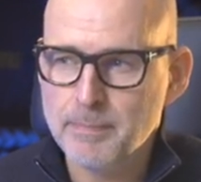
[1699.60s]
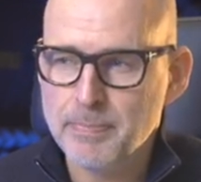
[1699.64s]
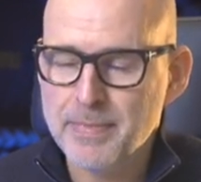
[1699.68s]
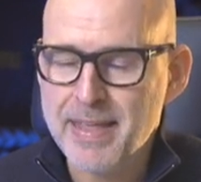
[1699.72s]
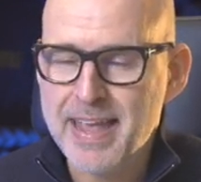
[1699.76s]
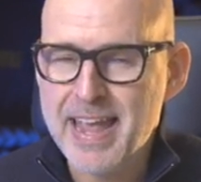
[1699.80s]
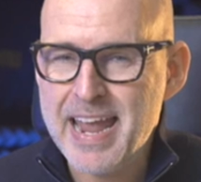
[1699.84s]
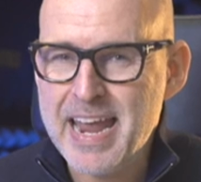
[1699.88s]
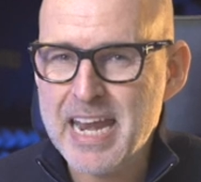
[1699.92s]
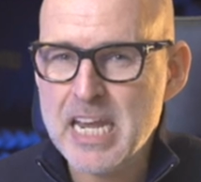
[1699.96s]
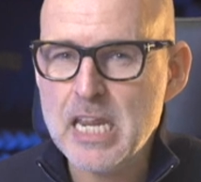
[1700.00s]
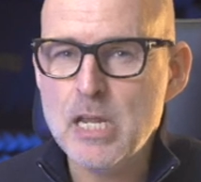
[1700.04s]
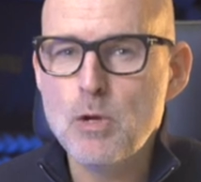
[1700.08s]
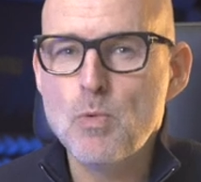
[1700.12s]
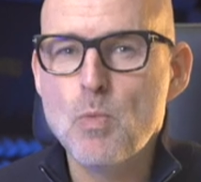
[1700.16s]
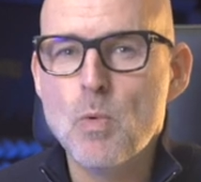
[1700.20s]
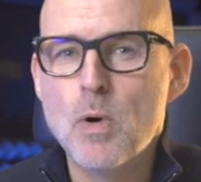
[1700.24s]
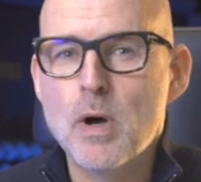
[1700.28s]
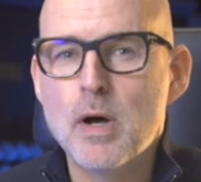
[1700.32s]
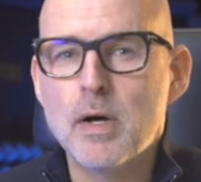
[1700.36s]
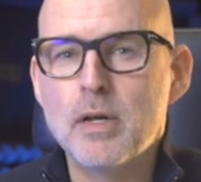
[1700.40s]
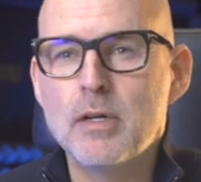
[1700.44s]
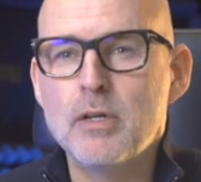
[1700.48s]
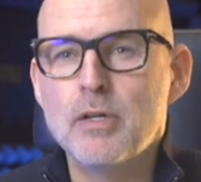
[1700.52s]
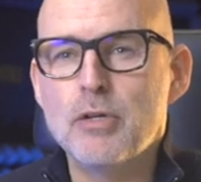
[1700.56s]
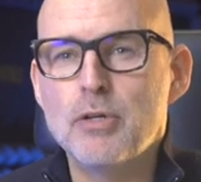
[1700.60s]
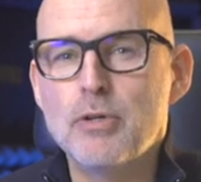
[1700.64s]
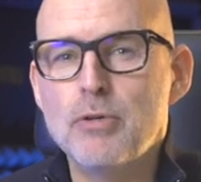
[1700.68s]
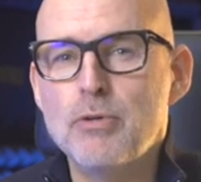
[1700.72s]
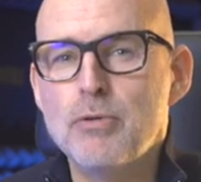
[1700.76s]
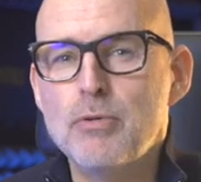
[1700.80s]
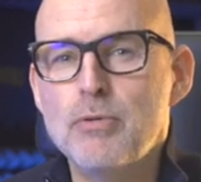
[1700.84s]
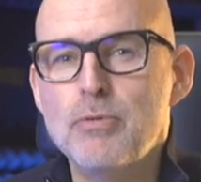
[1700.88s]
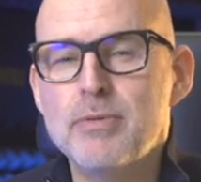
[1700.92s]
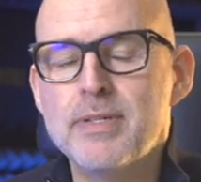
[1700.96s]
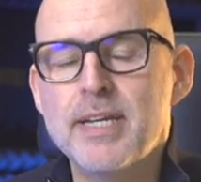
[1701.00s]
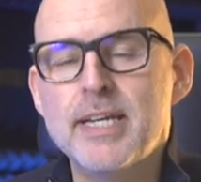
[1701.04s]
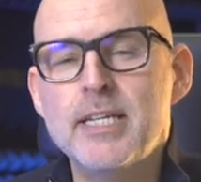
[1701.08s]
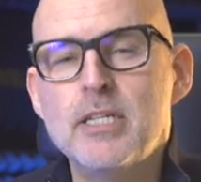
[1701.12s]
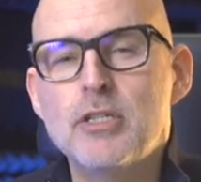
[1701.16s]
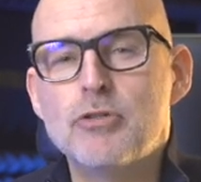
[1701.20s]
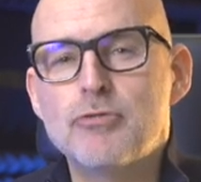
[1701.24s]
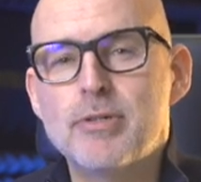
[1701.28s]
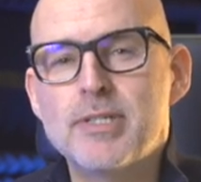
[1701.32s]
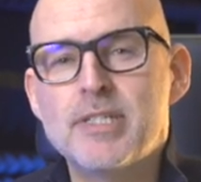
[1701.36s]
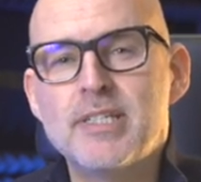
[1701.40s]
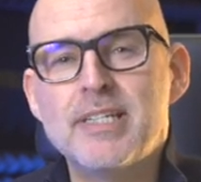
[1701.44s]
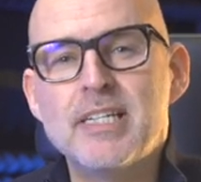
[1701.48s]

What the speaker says: anyone who's interested